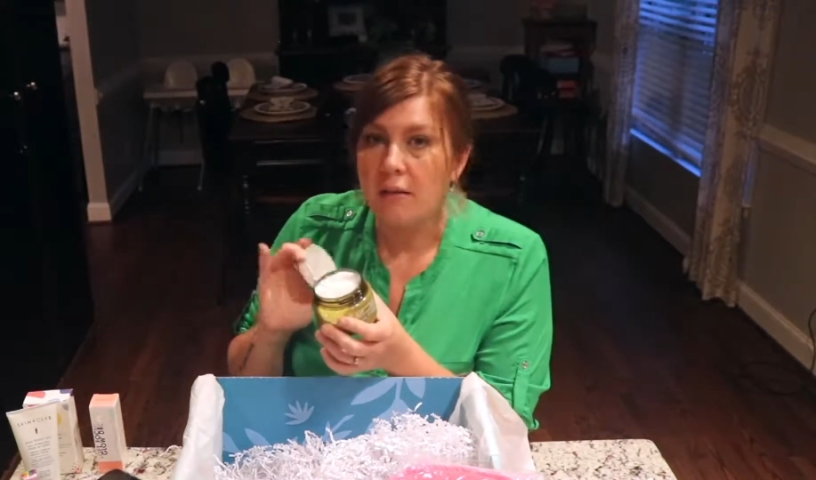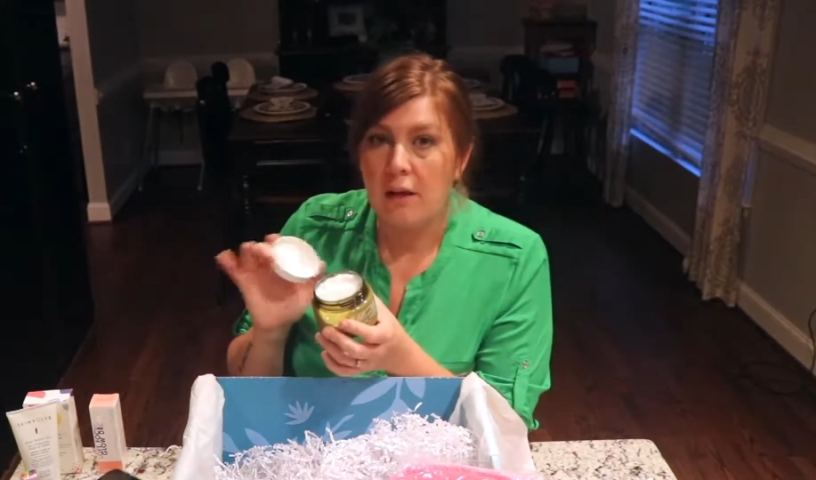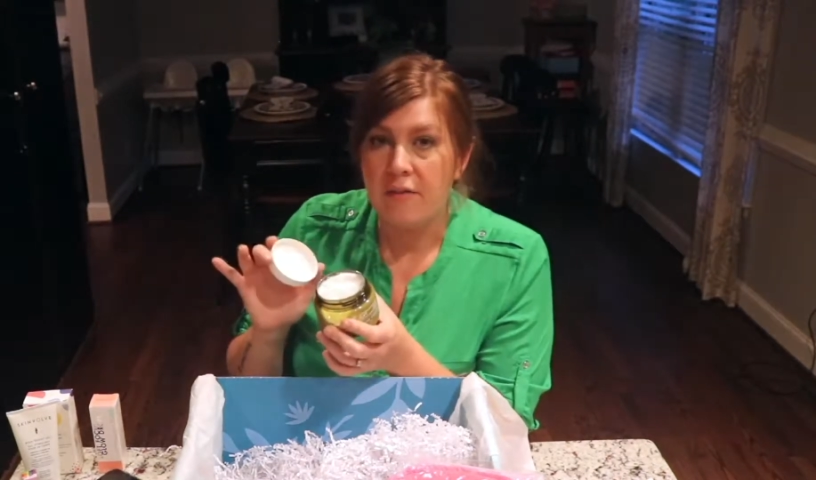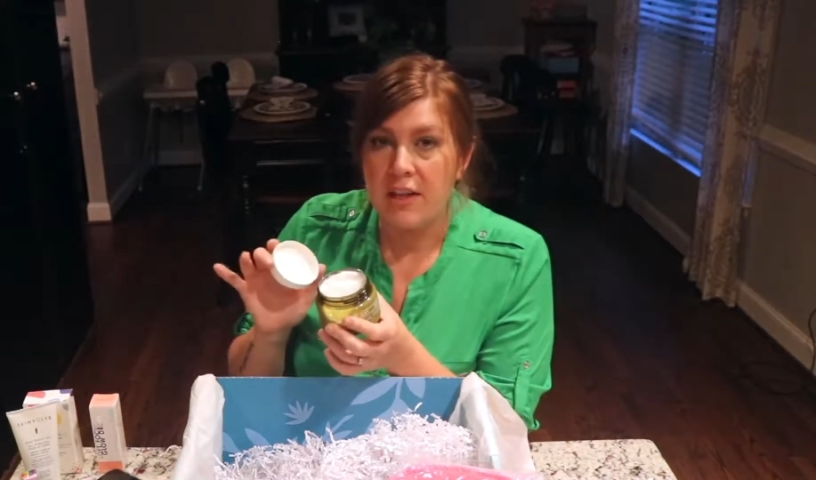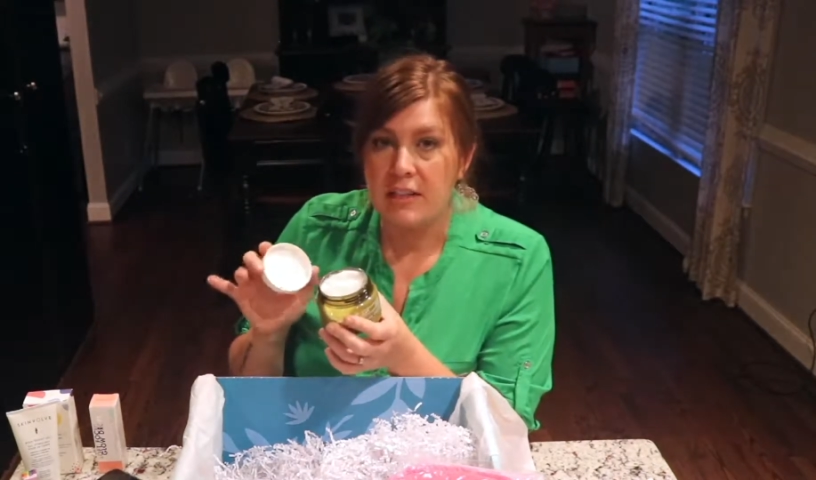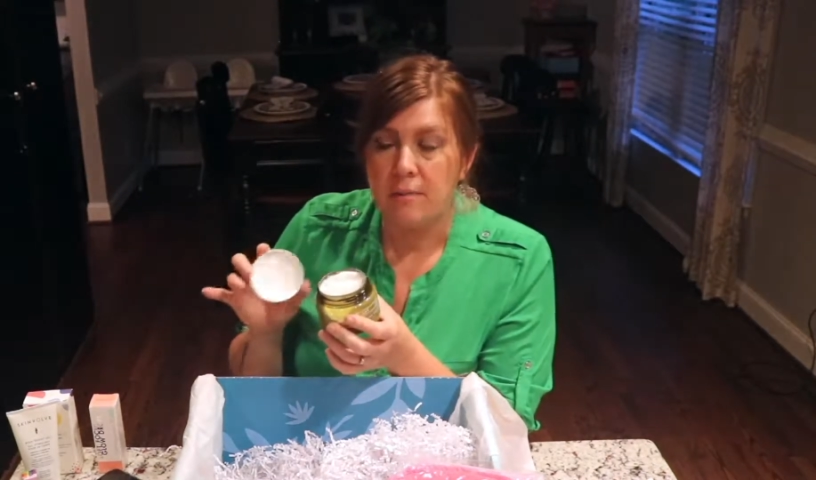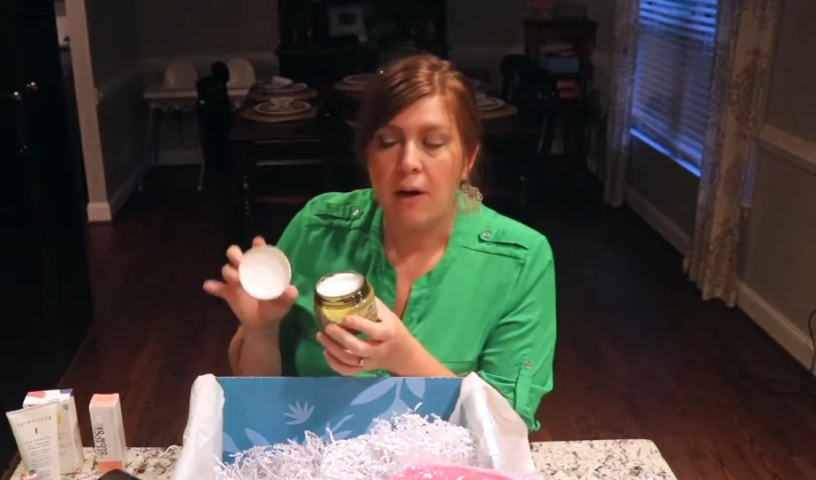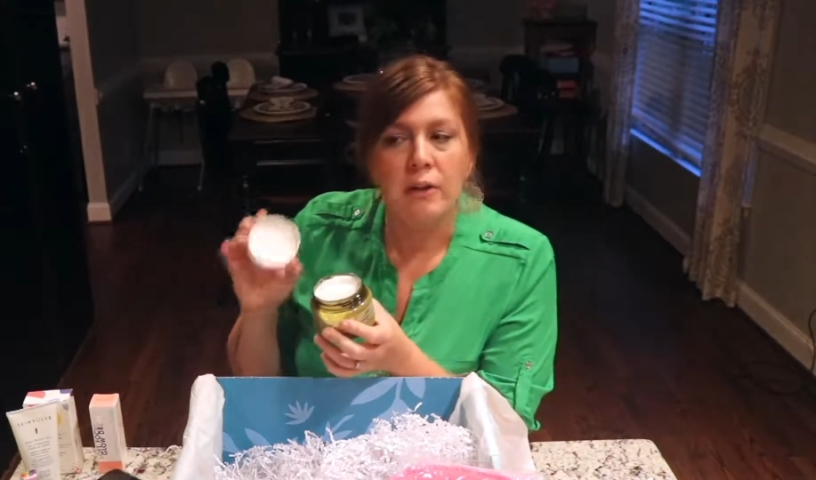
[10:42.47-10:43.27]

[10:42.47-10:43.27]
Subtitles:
love that smell.